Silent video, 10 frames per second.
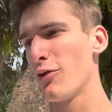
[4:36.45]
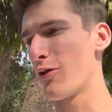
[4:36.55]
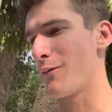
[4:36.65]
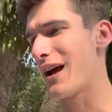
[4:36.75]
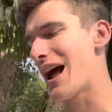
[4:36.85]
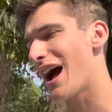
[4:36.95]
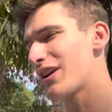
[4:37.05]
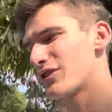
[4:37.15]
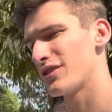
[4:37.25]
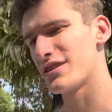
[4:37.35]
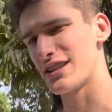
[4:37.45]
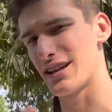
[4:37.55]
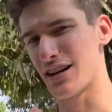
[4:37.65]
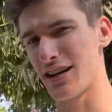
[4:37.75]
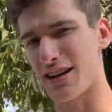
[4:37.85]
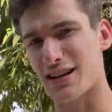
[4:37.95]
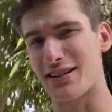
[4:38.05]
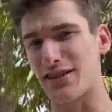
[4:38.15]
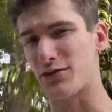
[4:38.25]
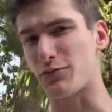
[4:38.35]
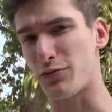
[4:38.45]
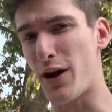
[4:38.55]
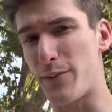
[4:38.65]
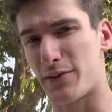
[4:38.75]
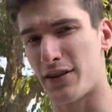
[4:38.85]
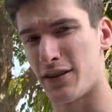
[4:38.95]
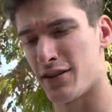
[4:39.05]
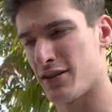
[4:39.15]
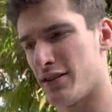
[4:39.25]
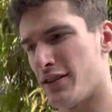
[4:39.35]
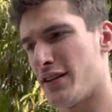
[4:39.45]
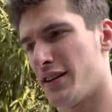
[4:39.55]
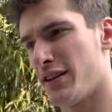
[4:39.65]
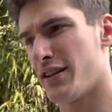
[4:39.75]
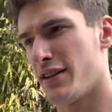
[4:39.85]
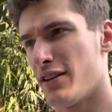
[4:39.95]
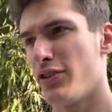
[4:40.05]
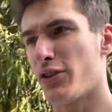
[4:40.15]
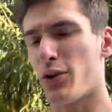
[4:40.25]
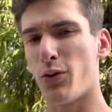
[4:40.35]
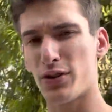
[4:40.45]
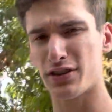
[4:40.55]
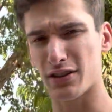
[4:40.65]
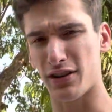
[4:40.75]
where my actions can disrupt the course